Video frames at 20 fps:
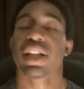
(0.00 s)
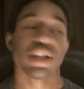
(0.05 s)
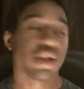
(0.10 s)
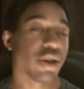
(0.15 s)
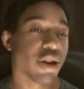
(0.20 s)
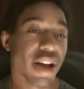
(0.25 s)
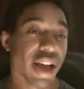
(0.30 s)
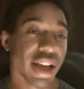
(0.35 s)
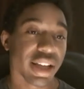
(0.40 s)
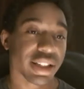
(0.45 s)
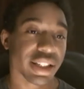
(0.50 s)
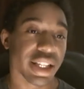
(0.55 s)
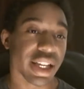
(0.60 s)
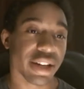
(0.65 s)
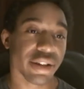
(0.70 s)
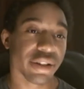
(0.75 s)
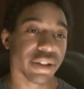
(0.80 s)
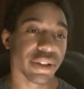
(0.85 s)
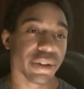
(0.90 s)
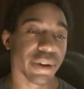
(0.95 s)
you know,
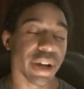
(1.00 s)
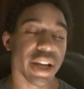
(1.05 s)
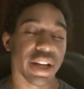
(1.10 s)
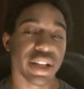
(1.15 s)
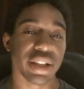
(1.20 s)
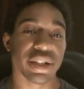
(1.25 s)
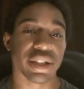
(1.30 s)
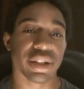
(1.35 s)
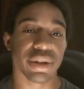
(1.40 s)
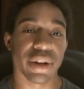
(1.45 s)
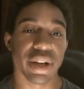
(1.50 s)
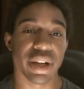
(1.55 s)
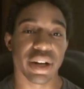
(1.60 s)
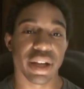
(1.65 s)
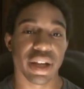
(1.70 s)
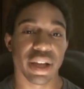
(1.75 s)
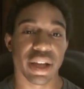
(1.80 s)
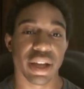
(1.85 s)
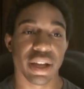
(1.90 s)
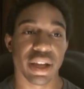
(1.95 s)
Alexander the Great is a
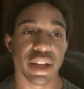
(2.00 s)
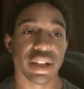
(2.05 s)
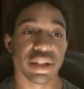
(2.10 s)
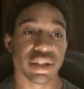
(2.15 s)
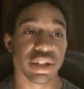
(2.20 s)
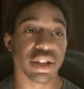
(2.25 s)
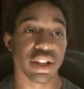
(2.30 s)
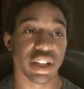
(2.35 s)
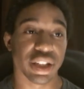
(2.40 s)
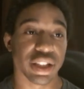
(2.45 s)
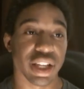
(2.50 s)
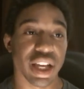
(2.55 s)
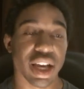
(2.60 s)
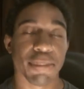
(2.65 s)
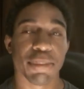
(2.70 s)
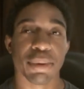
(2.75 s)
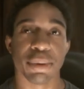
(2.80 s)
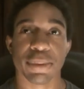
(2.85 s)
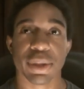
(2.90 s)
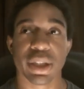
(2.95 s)
good
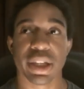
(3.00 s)
example,